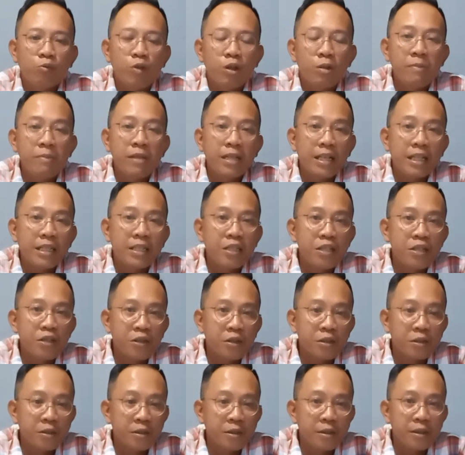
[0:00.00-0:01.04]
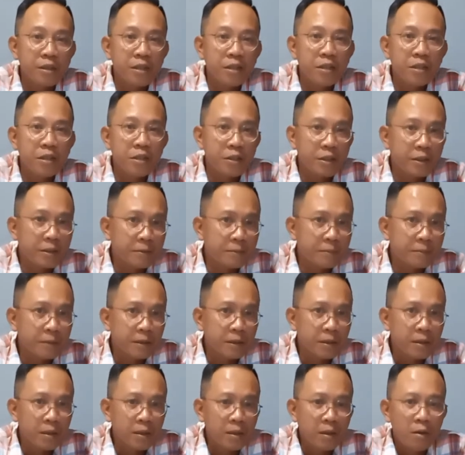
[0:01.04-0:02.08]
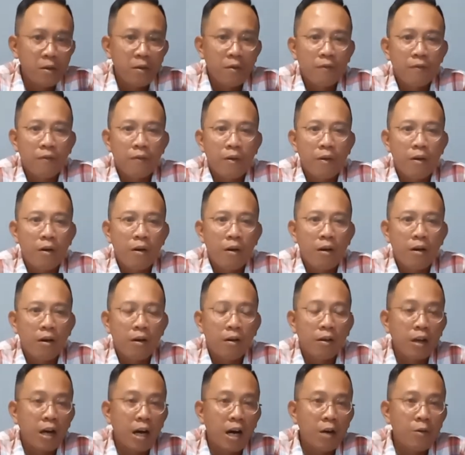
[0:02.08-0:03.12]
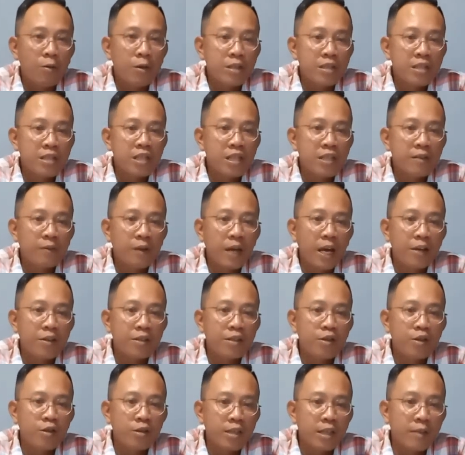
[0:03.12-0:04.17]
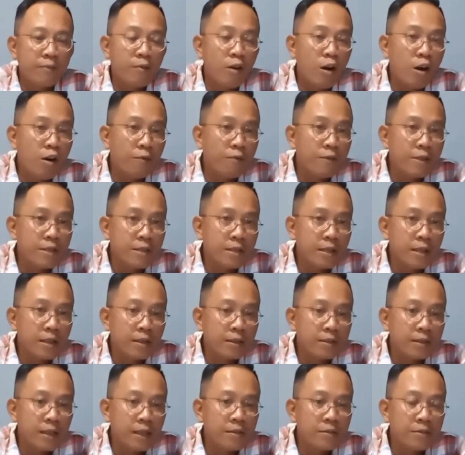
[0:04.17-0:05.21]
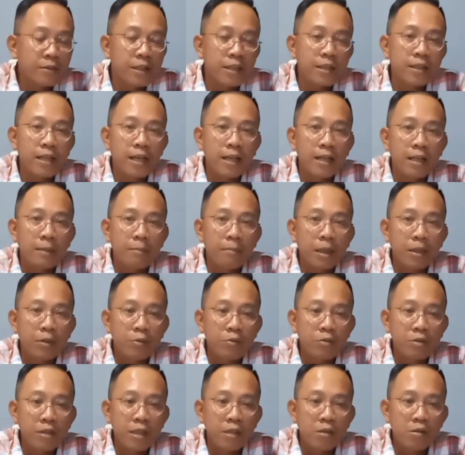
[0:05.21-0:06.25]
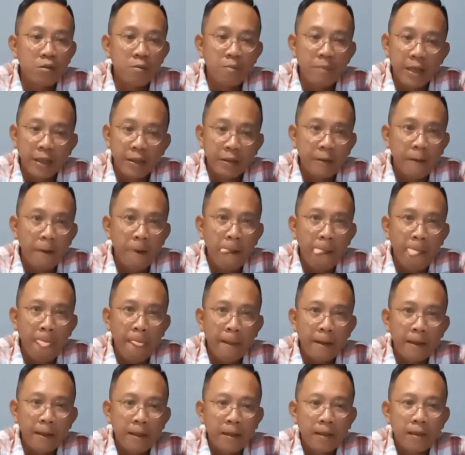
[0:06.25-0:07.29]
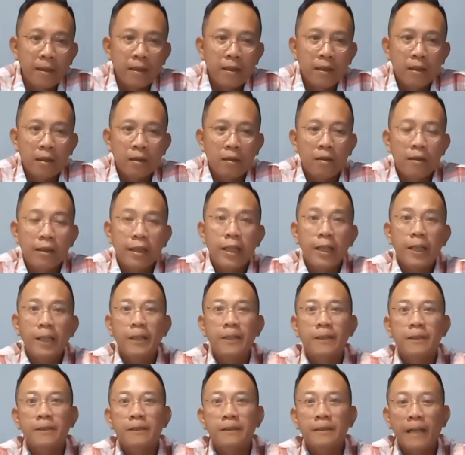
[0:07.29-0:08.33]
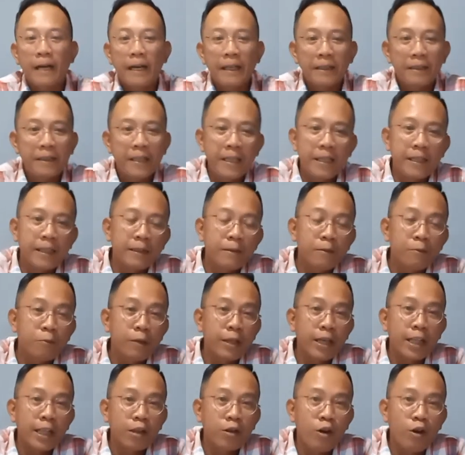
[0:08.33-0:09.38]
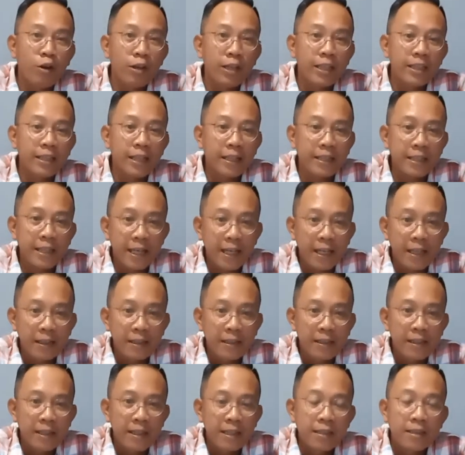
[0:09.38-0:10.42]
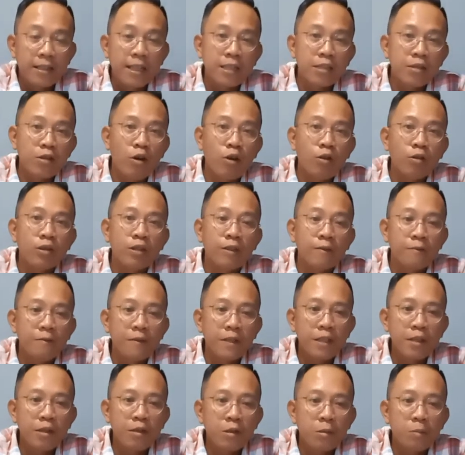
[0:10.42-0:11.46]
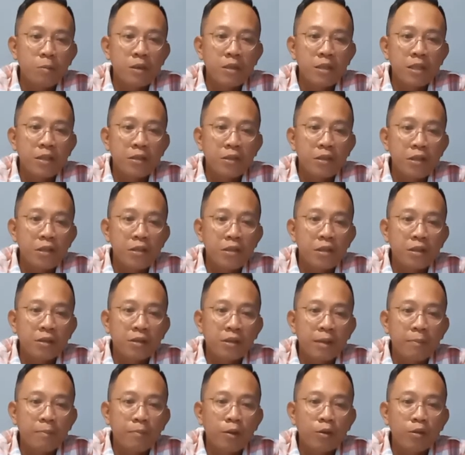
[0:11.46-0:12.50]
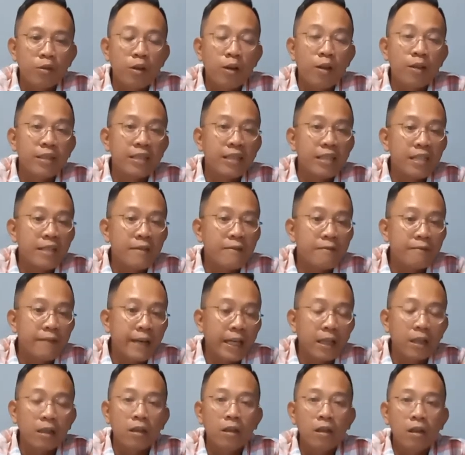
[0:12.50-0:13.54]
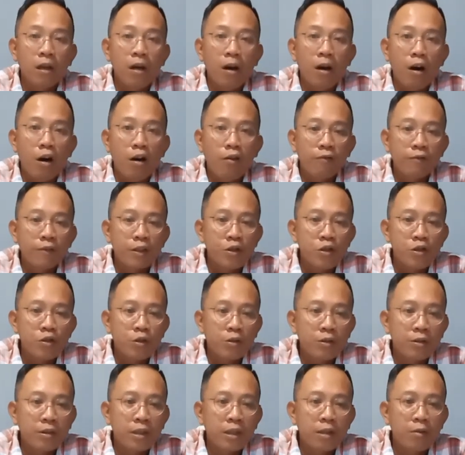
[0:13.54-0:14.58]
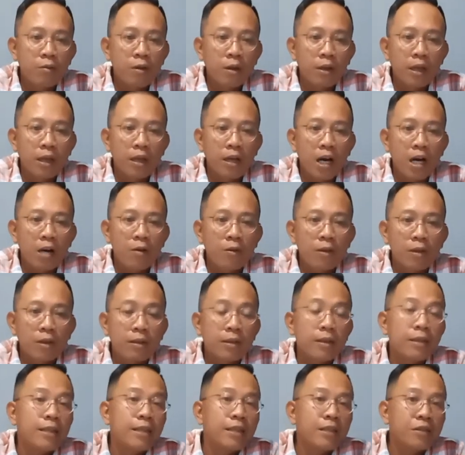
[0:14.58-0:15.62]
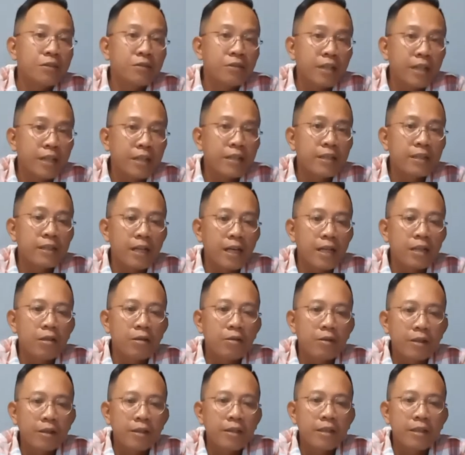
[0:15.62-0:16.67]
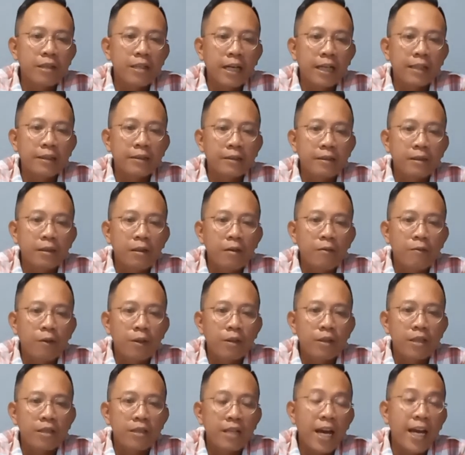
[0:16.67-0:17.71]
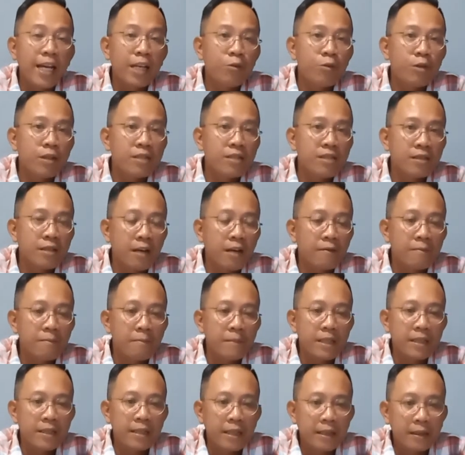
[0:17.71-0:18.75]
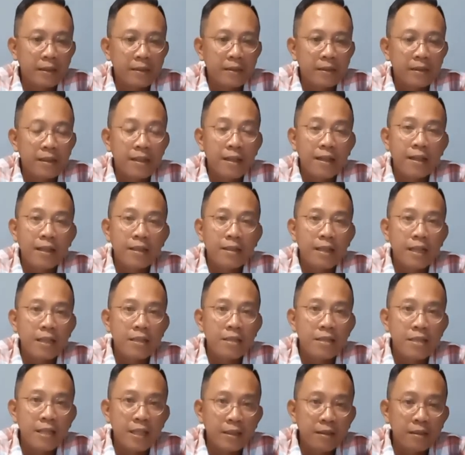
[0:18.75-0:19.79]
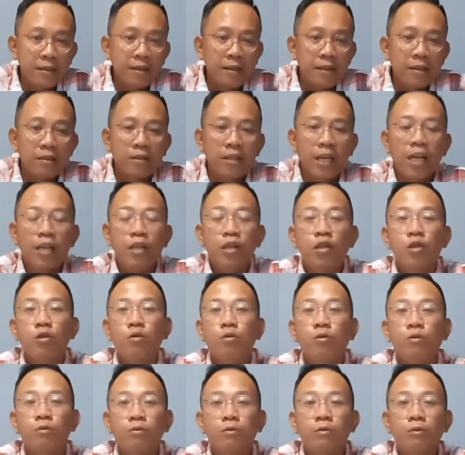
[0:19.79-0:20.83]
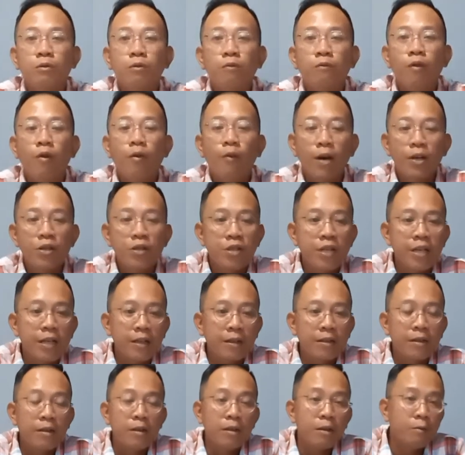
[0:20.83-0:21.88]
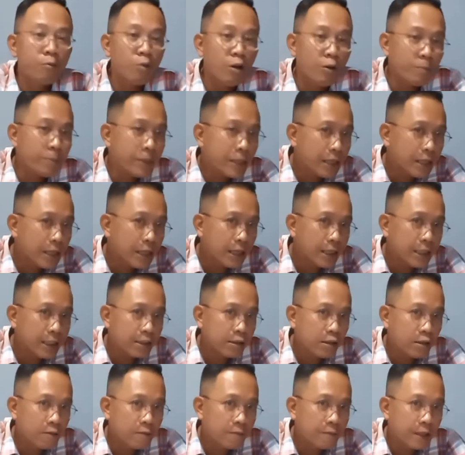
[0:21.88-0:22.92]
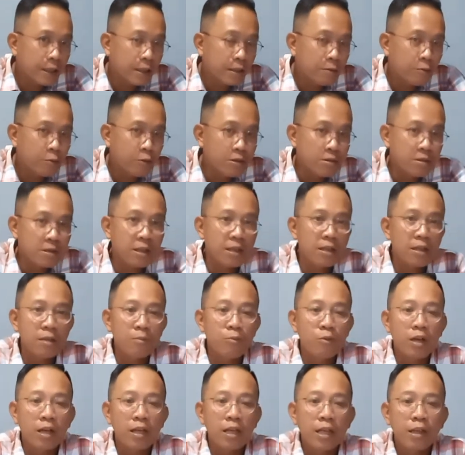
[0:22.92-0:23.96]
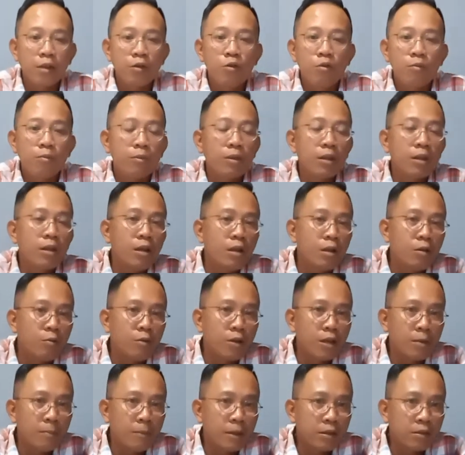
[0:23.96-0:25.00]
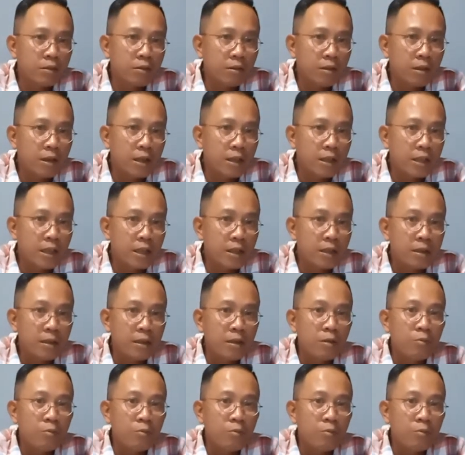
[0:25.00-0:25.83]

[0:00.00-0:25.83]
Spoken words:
will be a decision for our Chief Executive Officer Tan Sri Dahlan Matusin to make. Okay, I think we can call it a day. That's all the video presentation report on the effect of the shorter working hour trial I already done for this annual staff meeting. That's it. Thank you for watching. Wabillahi taufiq. Wassalamualaikum warahmatullahi